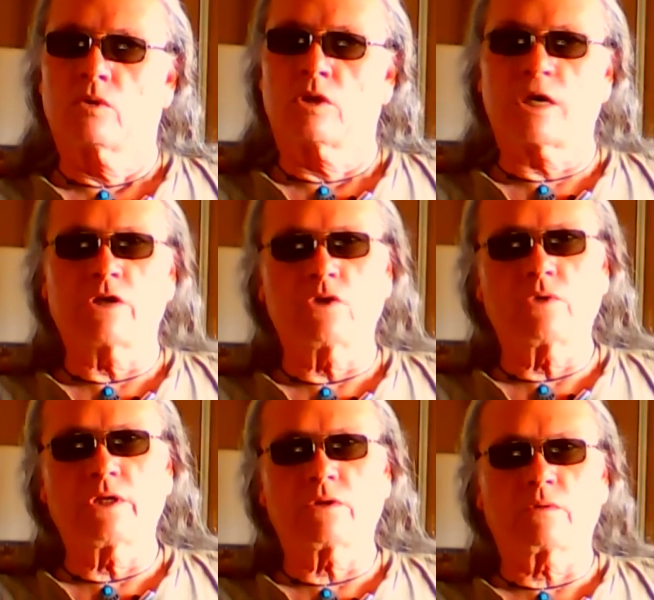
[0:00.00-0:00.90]
Now, you
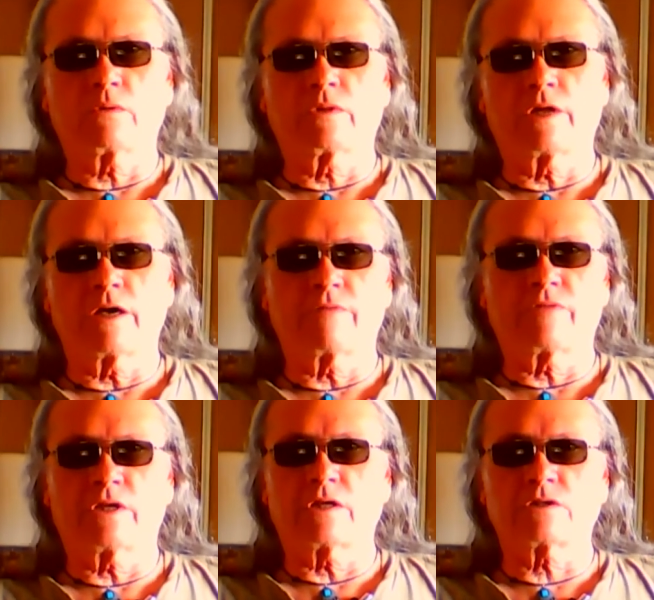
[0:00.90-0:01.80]
either love
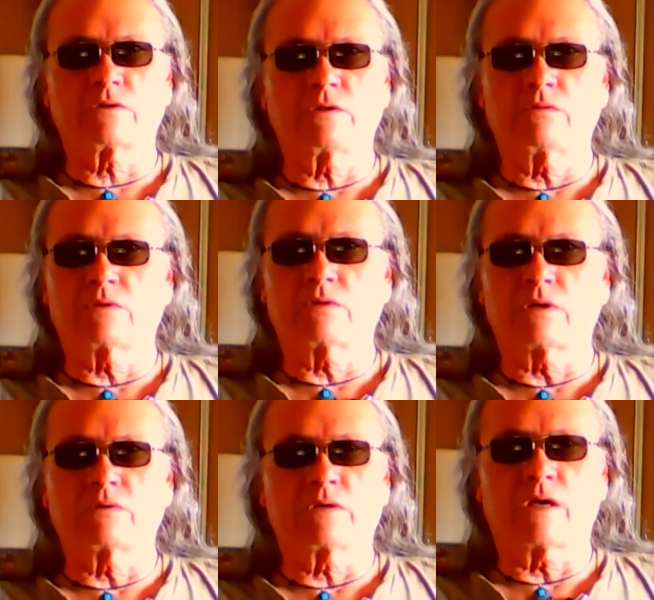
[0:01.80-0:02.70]
this or you
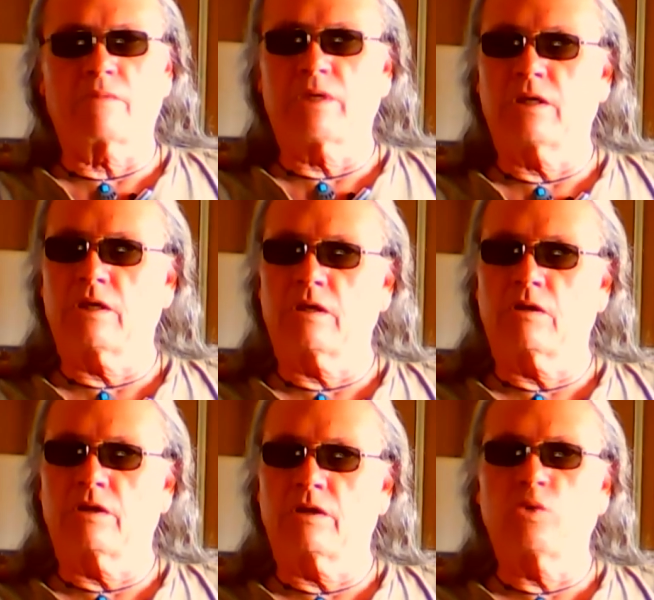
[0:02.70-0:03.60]
don't. I mean,
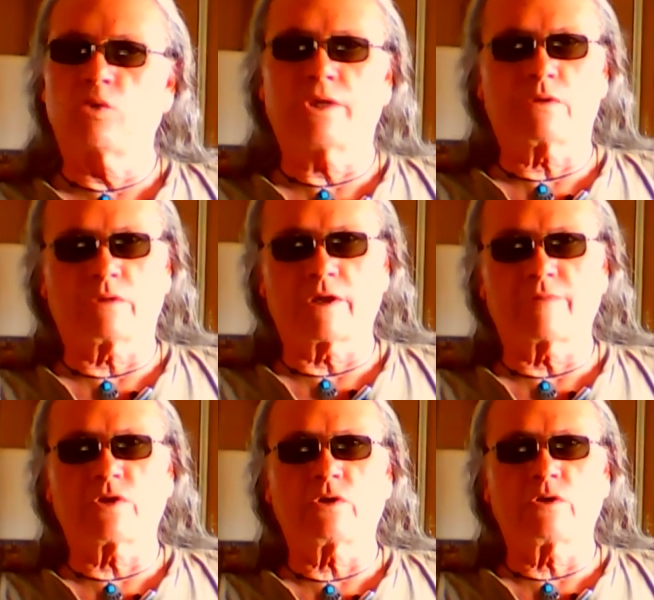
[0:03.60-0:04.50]
you either love
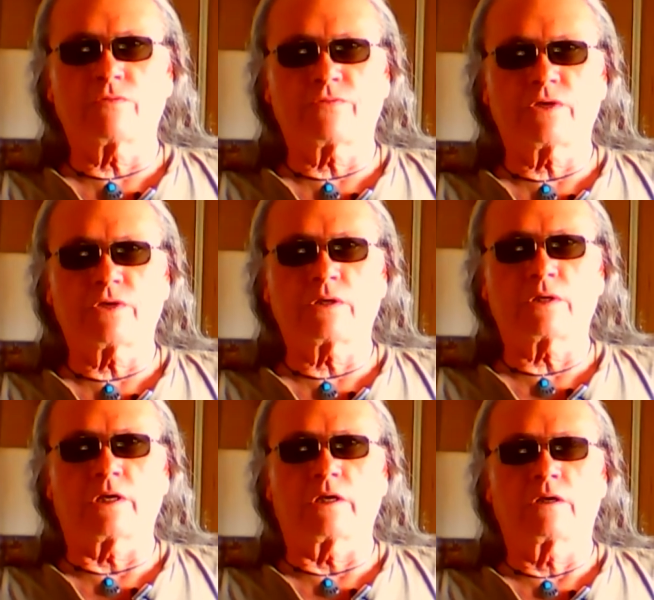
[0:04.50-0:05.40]
it or you fear
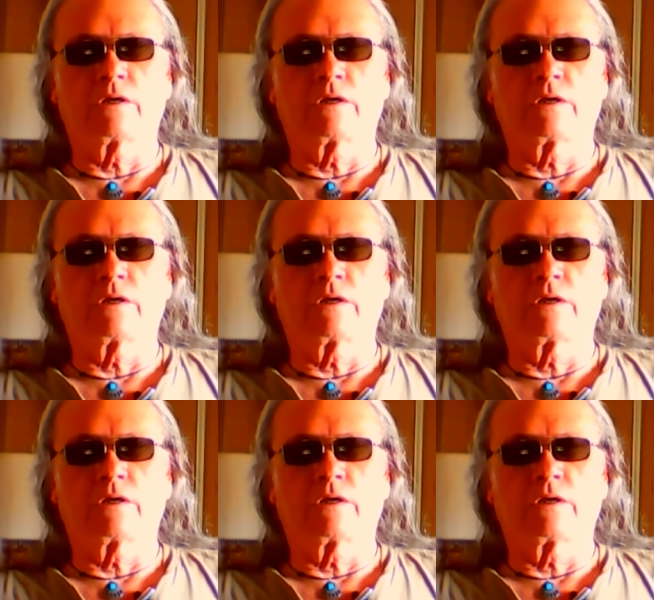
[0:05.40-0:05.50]
it.